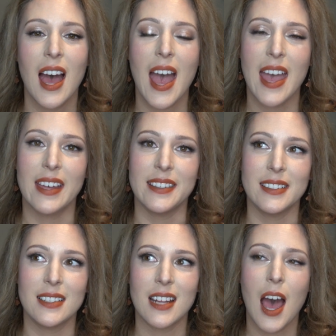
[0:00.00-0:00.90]

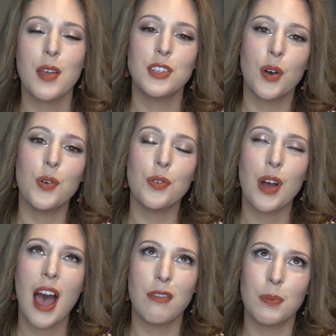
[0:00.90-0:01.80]
And I don't
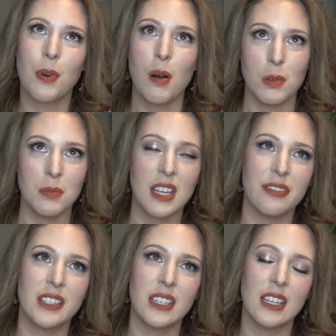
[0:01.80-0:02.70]
have a problem
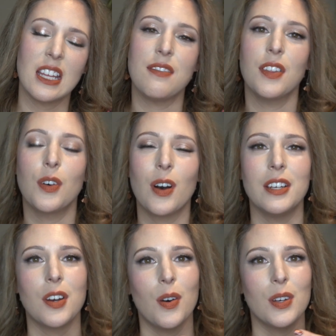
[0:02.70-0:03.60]
gifting it, even though I
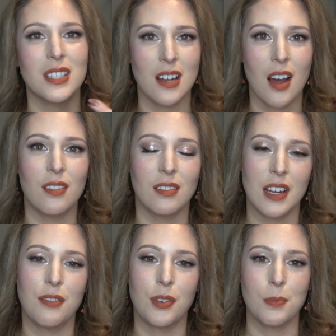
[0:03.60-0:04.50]
know it's not
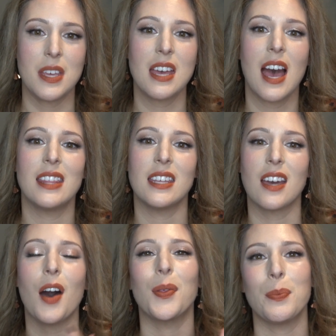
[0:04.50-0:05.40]
right for me. I think
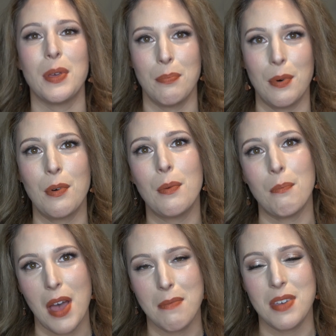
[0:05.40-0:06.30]
other people
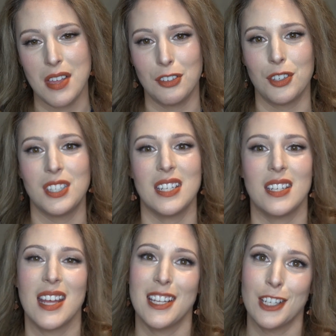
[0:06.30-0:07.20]
might be
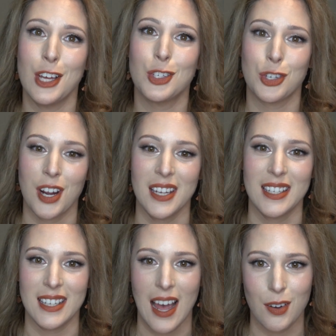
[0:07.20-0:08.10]
interested in
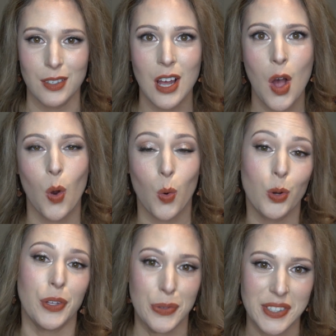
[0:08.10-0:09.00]
trying it out or
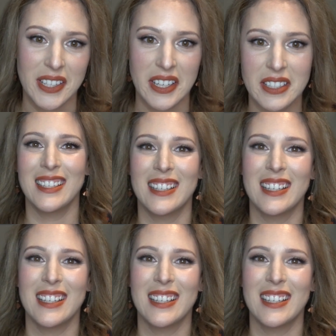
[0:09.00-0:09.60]
using it.